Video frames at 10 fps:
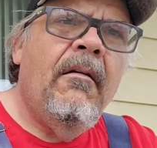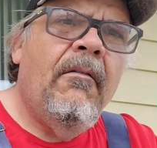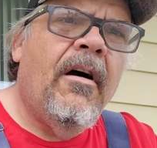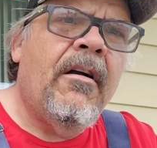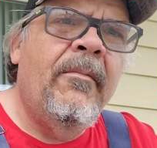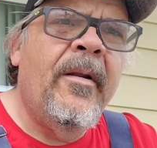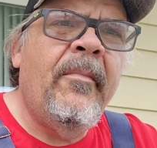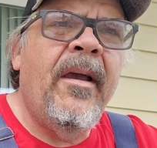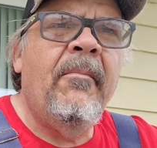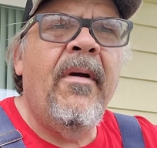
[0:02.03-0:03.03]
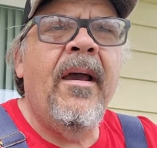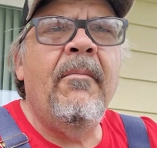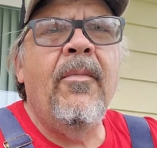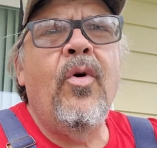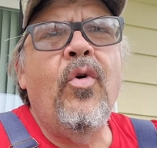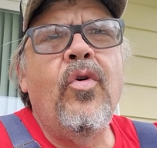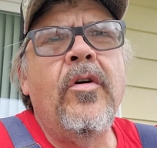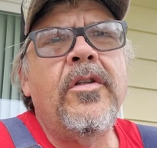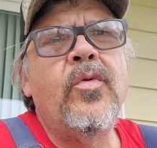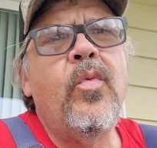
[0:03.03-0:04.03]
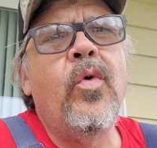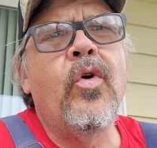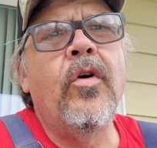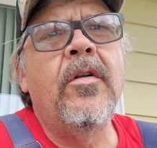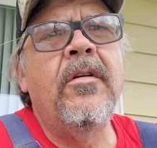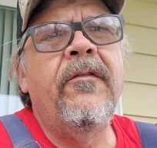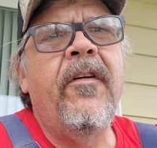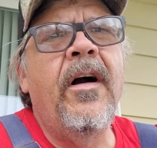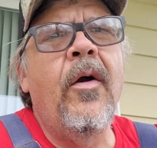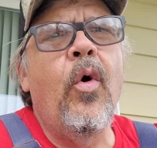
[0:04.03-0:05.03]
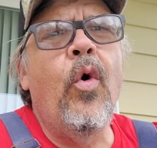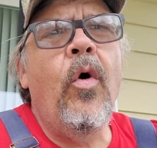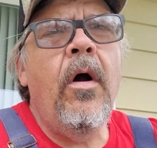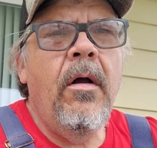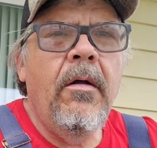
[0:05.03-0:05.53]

Welcome to Man Man McGoy's World of Funko.